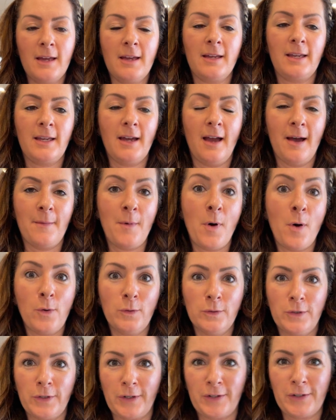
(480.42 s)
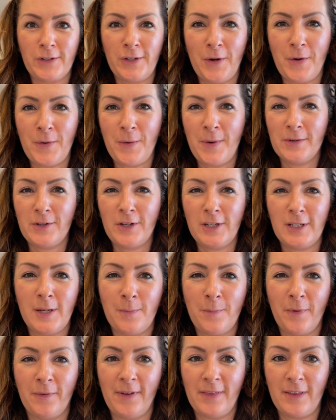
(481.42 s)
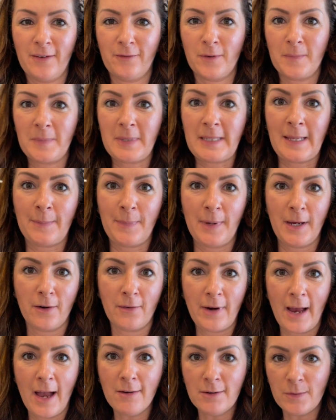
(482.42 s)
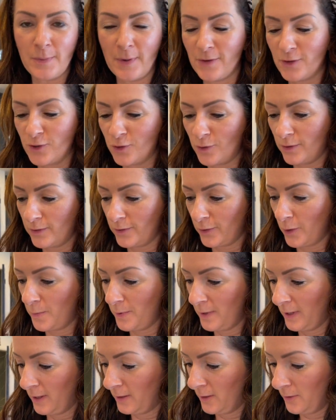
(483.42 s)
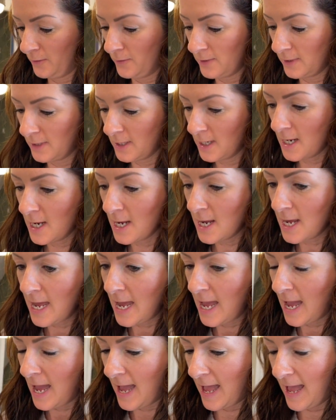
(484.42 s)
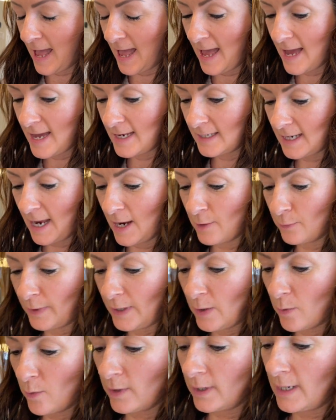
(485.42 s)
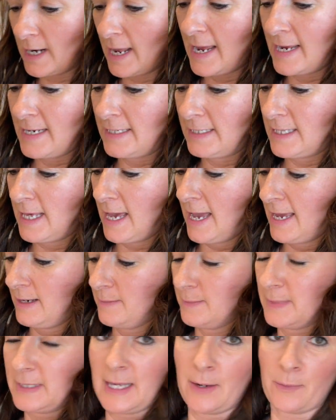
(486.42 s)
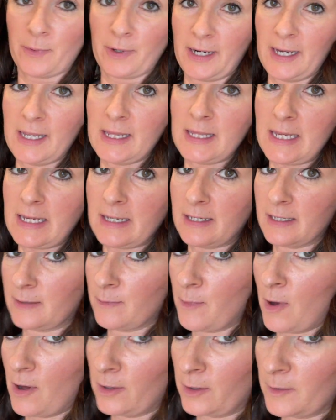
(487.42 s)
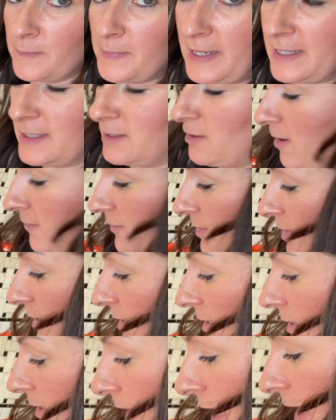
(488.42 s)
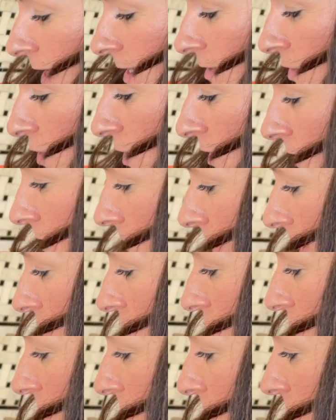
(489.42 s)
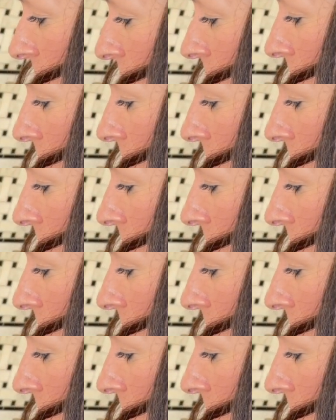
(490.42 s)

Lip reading: holder. So just to prevent them from slipping around when the drawers are open and closed. And I reorganized the items that were in these smaller bins off to the side just to make sure they were a little